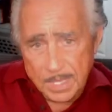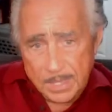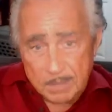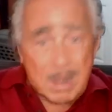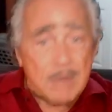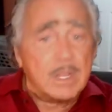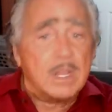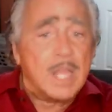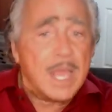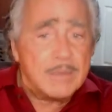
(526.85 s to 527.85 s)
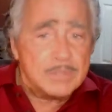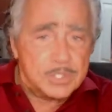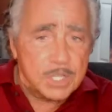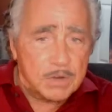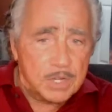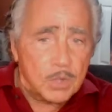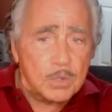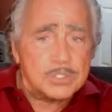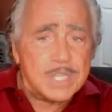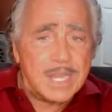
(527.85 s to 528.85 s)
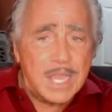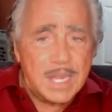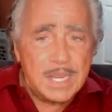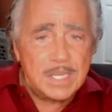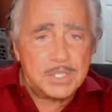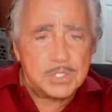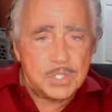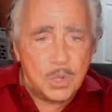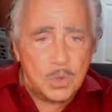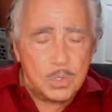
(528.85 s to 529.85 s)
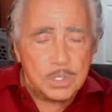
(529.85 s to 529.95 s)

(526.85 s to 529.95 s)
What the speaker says: The parallel lives theory holds that any soul